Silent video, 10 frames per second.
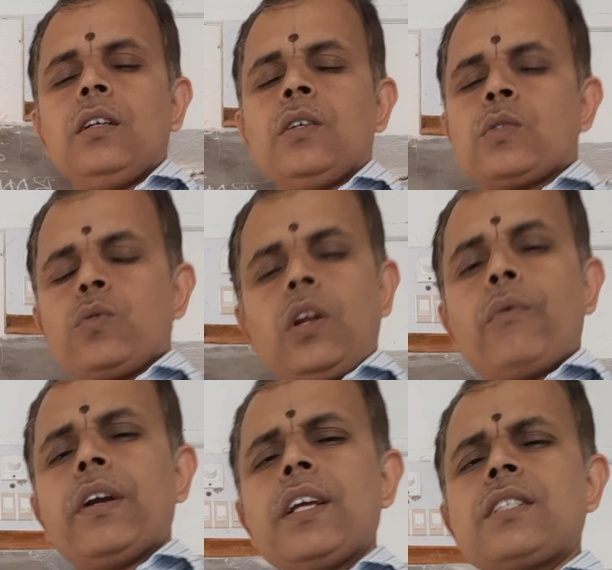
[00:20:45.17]
So
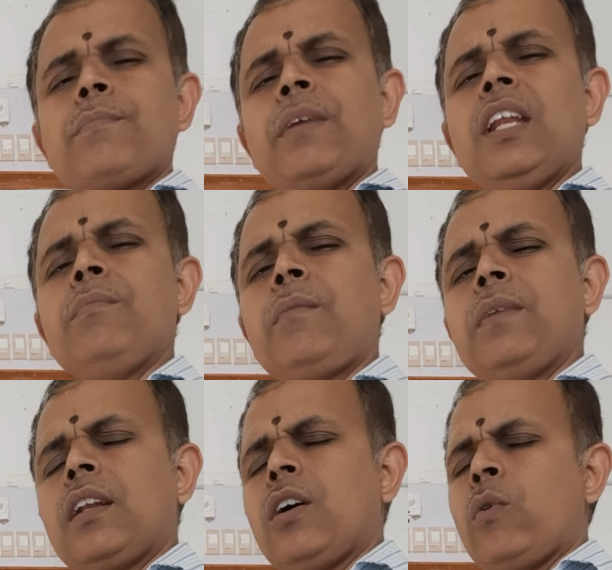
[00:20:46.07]
nowadays, minimum
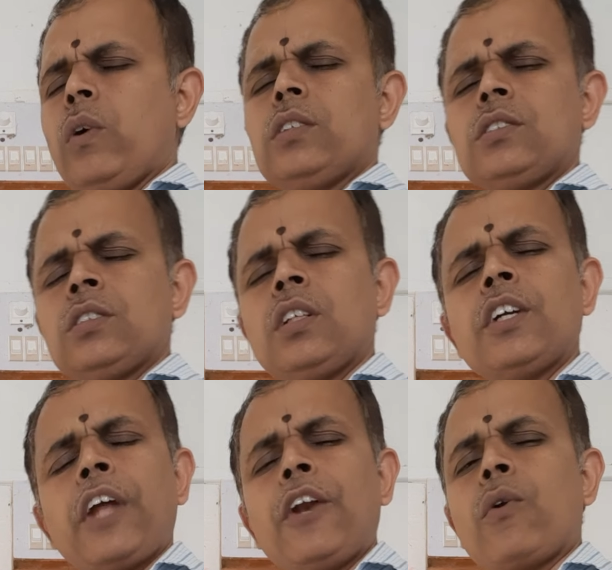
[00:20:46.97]
the
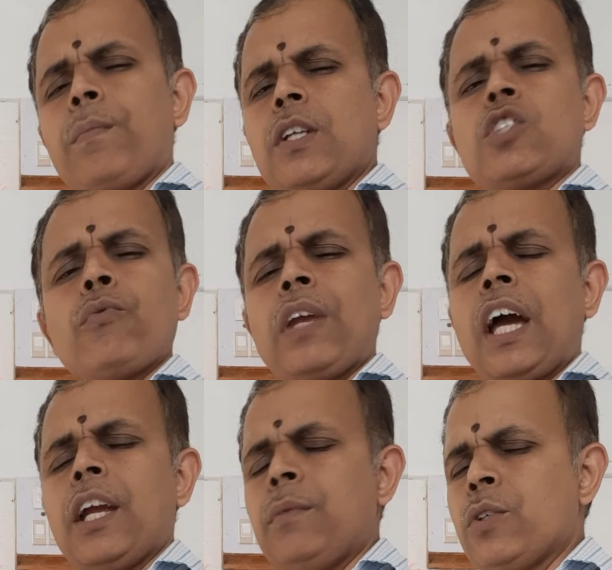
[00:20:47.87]
10 rupees we
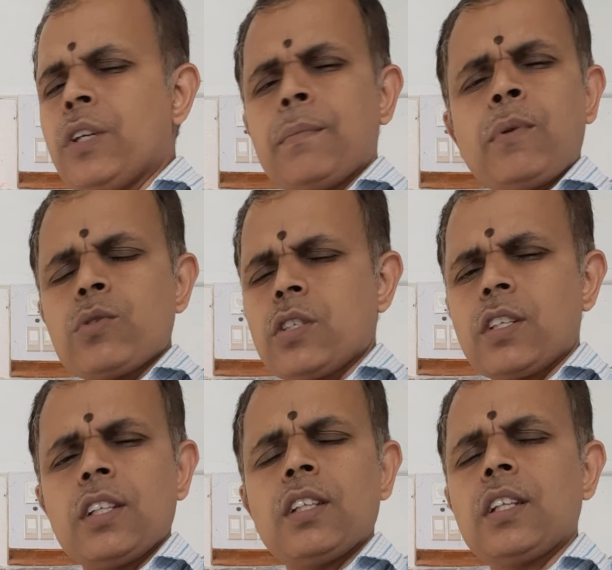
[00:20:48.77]
are able to
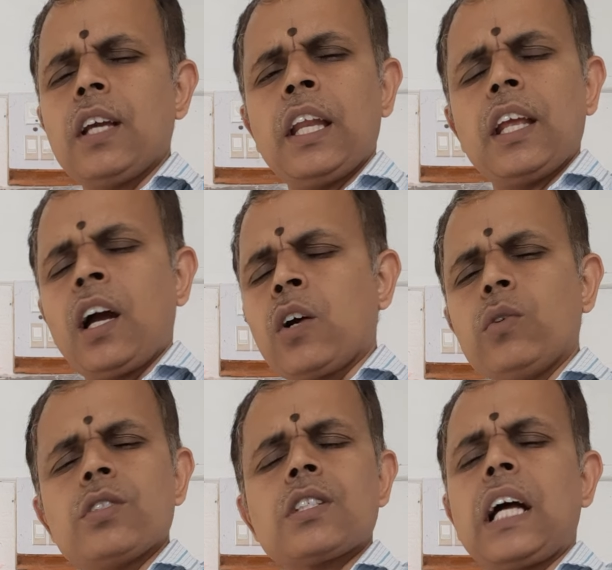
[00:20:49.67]
deposit in any
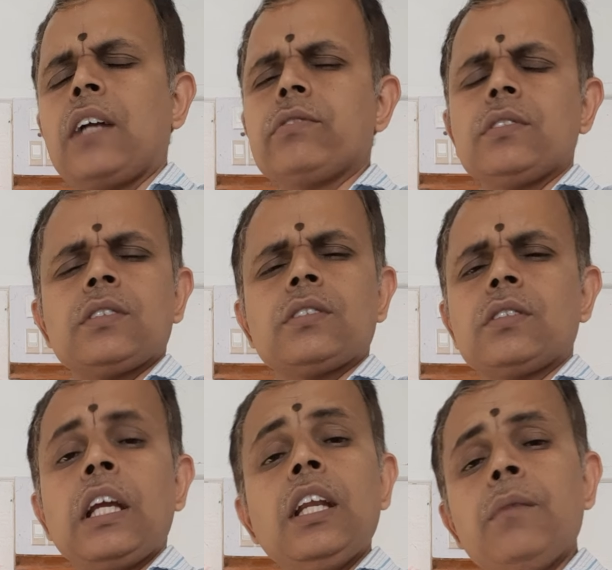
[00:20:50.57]
accounts that
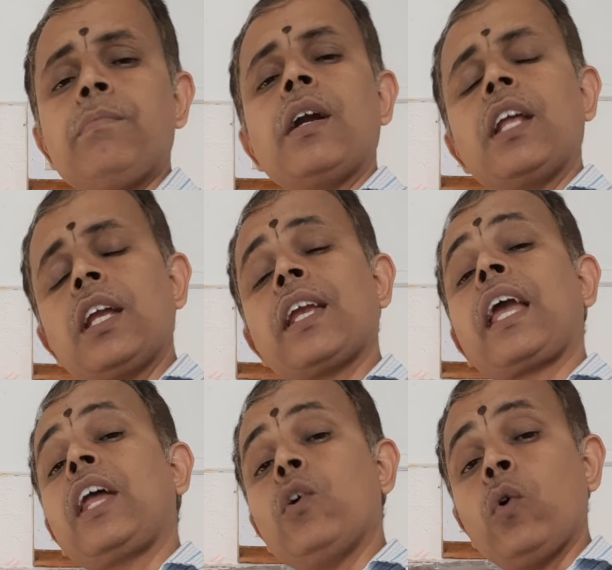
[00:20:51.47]
anybody
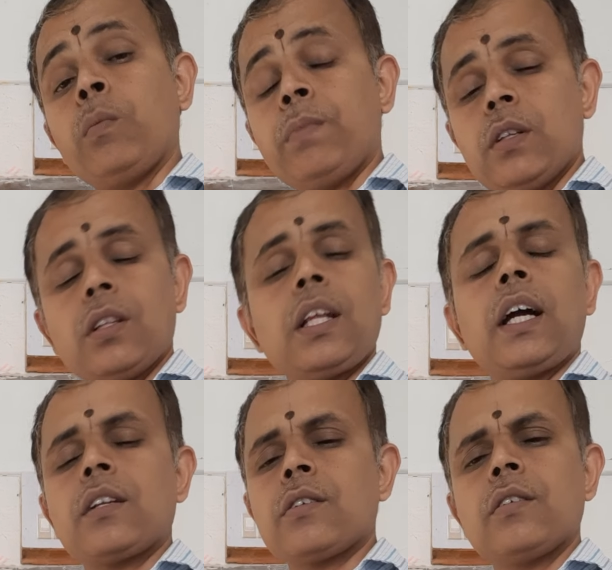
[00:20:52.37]
can open
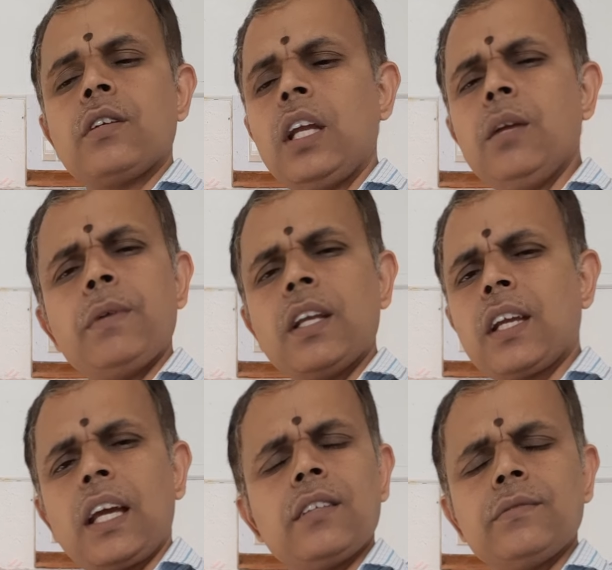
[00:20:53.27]
that. Anybody
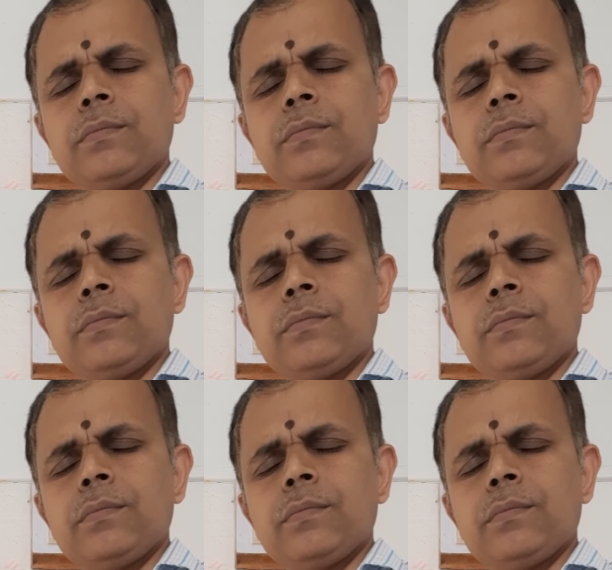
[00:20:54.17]
can.